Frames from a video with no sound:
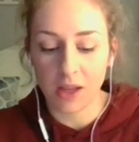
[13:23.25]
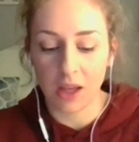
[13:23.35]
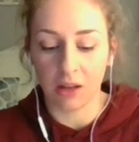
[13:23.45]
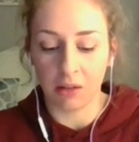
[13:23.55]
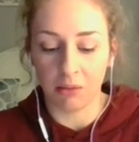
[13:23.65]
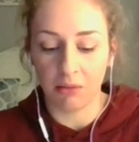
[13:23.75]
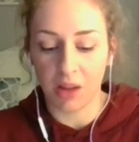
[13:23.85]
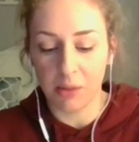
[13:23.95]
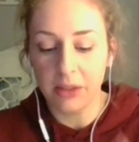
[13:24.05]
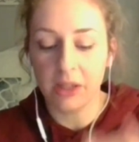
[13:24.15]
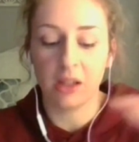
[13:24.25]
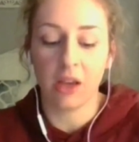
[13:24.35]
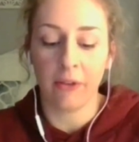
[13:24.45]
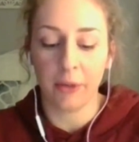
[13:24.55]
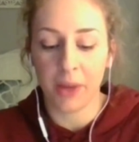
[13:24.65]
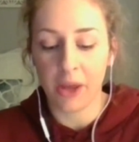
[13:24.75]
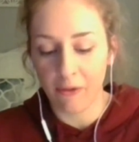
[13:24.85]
and limited government